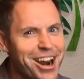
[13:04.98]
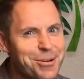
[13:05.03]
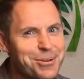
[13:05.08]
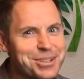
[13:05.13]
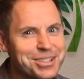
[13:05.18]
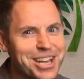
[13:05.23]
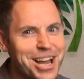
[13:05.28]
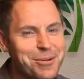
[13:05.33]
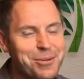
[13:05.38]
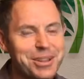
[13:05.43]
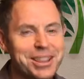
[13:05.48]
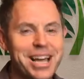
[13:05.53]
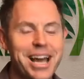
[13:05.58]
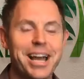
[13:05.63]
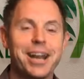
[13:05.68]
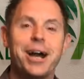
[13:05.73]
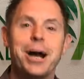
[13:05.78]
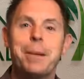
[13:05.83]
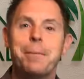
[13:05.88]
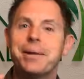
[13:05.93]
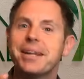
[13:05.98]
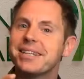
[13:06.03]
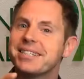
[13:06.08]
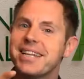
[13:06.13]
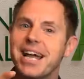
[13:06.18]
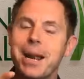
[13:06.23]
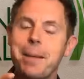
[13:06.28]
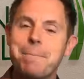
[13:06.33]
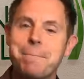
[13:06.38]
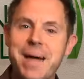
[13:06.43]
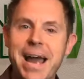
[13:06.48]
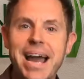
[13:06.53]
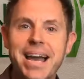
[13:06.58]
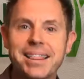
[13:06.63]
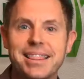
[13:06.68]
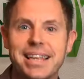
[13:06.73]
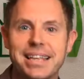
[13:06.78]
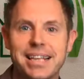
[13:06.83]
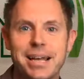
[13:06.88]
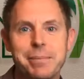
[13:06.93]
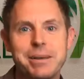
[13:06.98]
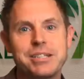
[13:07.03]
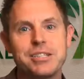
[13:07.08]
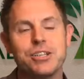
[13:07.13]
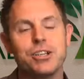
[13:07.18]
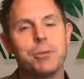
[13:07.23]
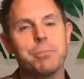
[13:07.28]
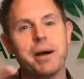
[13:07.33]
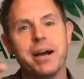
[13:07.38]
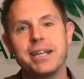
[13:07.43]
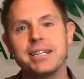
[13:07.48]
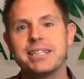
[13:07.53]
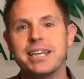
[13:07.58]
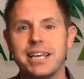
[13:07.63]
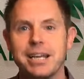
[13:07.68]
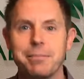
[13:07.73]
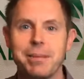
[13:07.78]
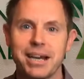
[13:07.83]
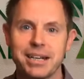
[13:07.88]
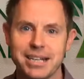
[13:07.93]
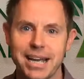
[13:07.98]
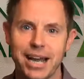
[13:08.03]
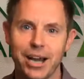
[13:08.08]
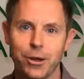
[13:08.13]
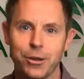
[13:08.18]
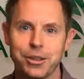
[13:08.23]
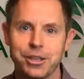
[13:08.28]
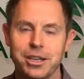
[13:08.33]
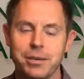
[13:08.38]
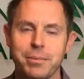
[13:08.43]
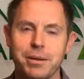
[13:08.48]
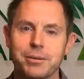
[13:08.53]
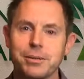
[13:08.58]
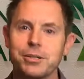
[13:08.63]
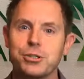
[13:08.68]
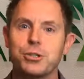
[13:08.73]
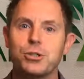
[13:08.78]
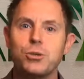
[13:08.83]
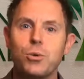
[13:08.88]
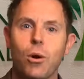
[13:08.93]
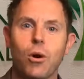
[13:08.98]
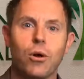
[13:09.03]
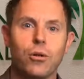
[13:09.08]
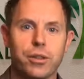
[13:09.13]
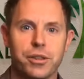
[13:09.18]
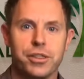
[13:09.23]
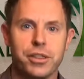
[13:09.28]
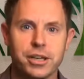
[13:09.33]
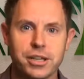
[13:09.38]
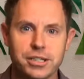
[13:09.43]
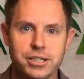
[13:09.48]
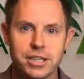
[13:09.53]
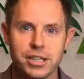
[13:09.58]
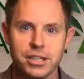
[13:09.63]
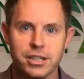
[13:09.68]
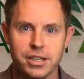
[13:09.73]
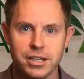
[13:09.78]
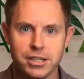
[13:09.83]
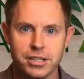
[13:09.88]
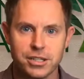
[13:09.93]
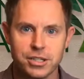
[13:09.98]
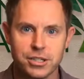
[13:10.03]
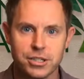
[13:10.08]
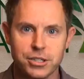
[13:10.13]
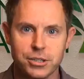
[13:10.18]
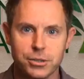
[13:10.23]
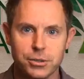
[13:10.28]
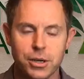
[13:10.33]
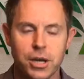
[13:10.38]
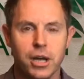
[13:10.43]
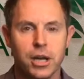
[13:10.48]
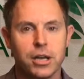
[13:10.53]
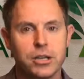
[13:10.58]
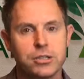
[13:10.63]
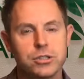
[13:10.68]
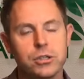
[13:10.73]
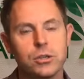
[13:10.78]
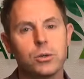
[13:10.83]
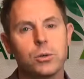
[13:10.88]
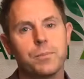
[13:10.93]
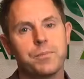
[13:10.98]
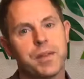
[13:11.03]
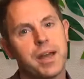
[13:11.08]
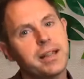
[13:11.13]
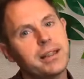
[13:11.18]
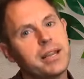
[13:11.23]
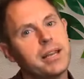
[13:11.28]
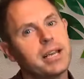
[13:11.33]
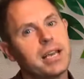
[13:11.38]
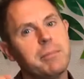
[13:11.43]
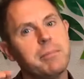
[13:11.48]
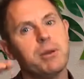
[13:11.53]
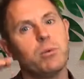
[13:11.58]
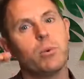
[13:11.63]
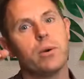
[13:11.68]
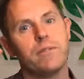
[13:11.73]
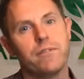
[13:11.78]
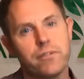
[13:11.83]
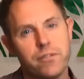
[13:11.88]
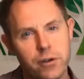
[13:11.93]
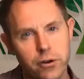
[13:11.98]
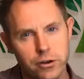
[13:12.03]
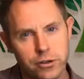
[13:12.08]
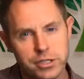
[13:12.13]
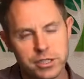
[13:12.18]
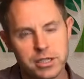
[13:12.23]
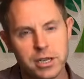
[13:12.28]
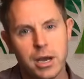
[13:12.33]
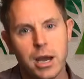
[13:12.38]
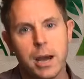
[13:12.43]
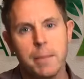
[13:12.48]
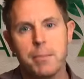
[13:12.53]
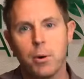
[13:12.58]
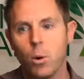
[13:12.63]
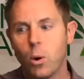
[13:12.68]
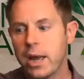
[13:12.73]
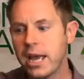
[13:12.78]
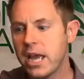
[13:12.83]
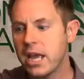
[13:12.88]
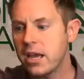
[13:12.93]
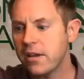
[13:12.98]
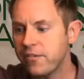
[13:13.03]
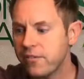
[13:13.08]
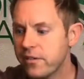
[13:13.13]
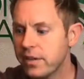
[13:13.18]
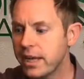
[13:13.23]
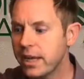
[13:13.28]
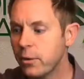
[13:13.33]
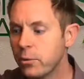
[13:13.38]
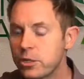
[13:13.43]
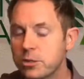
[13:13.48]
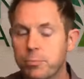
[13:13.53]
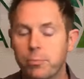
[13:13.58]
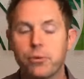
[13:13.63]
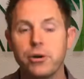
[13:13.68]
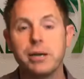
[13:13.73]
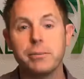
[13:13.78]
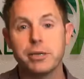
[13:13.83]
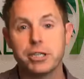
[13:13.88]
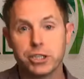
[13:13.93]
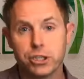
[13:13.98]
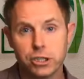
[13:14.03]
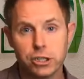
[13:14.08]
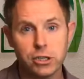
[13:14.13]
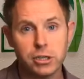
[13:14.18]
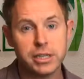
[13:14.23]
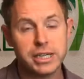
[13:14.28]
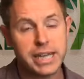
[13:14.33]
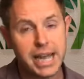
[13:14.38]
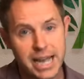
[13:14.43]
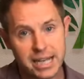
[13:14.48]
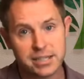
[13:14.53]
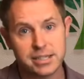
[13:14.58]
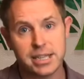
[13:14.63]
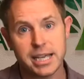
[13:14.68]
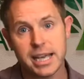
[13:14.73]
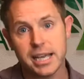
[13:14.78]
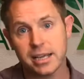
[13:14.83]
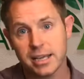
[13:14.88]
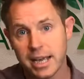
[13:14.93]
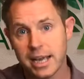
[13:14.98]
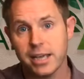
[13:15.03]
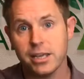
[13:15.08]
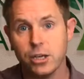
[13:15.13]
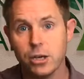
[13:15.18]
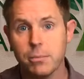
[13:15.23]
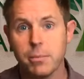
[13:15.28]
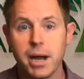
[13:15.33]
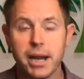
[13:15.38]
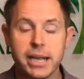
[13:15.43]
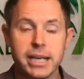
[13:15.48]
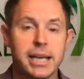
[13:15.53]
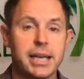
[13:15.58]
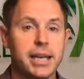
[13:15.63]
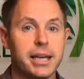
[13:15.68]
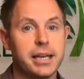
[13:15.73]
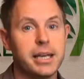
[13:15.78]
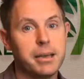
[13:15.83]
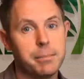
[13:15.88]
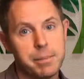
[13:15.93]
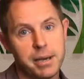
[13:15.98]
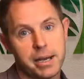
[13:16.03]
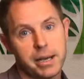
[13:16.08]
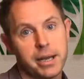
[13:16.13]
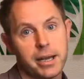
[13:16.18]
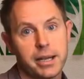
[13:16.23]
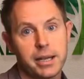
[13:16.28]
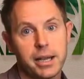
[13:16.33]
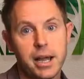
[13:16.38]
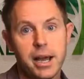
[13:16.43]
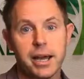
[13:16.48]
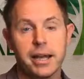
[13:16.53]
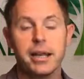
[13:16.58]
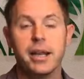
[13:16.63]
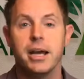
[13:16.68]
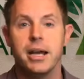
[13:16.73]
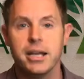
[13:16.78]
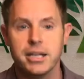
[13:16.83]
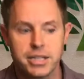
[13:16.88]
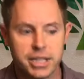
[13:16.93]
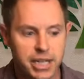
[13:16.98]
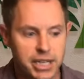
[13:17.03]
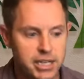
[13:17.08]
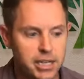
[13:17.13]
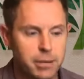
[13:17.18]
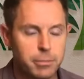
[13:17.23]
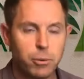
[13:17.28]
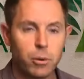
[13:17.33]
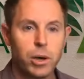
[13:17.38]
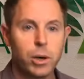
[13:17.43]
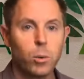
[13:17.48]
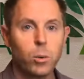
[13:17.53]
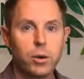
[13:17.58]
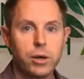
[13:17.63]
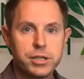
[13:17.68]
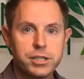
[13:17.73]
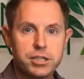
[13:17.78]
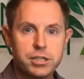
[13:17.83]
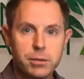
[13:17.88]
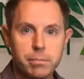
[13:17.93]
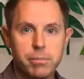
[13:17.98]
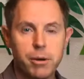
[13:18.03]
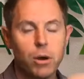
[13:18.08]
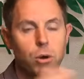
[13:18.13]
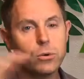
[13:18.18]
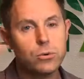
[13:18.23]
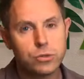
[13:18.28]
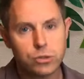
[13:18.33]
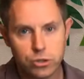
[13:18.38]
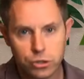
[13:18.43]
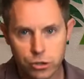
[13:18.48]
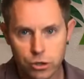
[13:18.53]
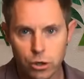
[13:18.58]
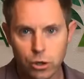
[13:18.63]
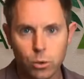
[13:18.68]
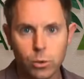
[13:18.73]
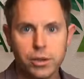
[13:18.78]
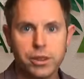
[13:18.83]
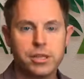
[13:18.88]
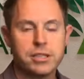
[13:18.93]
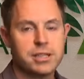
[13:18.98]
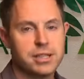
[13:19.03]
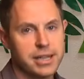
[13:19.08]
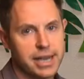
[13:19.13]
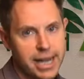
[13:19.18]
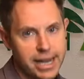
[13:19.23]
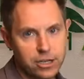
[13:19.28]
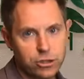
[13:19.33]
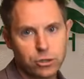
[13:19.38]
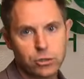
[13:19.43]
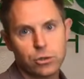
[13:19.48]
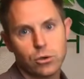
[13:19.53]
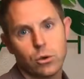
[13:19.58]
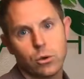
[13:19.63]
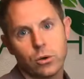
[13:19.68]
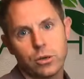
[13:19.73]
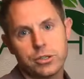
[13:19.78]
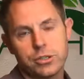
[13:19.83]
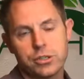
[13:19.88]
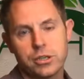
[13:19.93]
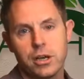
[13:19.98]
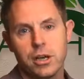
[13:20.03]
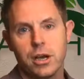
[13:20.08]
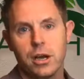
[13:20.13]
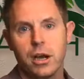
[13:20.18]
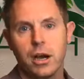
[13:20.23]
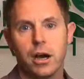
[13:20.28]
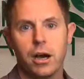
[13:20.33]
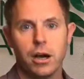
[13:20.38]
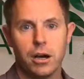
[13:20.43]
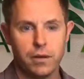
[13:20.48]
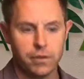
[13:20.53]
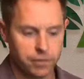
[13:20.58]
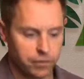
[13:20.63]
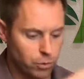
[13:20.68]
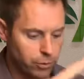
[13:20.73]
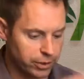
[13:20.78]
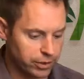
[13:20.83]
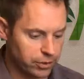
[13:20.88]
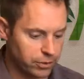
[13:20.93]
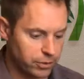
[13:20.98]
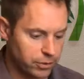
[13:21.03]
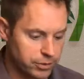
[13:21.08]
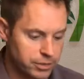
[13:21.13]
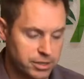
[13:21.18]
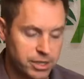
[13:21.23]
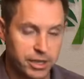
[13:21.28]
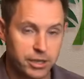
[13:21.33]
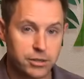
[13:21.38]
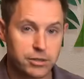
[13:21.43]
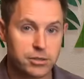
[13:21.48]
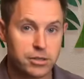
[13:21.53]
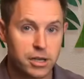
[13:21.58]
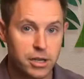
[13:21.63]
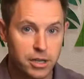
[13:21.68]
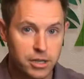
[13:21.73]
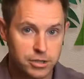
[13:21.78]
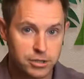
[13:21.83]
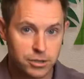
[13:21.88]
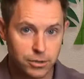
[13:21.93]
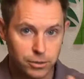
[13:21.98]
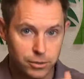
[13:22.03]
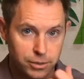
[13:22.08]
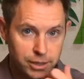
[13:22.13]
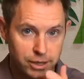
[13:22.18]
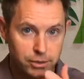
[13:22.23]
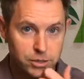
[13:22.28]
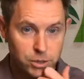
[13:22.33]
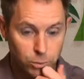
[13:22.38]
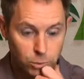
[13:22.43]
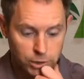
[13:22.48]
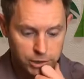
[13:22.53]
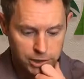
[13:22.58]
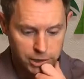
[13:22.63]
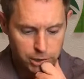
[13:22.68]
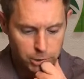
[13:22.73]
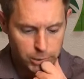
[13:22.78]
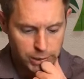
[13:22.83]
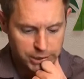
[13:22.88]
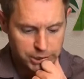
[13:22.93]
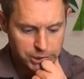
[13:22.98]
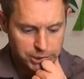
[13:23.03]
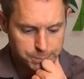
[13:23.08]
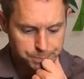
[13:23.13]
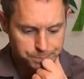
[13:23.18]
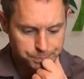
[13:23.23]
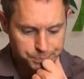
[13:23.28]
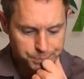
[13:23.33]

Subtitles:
I was done with that. But that's not a bad thing. That means that your body's getting back to healthy to be able to do all the things that you needed to do. So not that it can be reversed, but if it was premature, yes, your body can get back online to get to the point where it's supposed to go with its natural course of going through those cycles. So that was a really good question.